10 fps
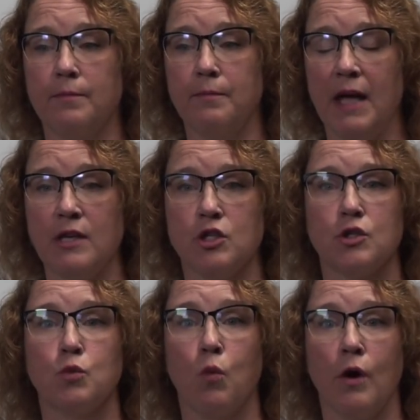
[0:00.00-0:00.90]

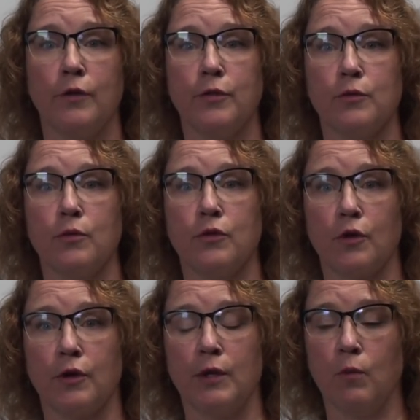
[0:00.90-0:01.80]
pages 1 through
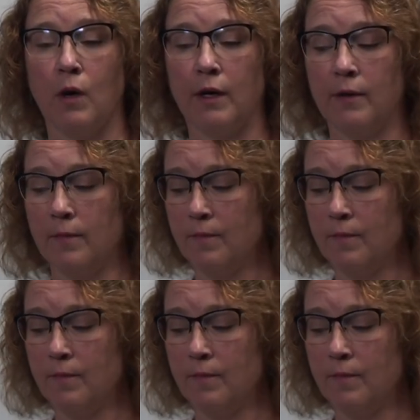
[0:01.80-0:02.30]
31.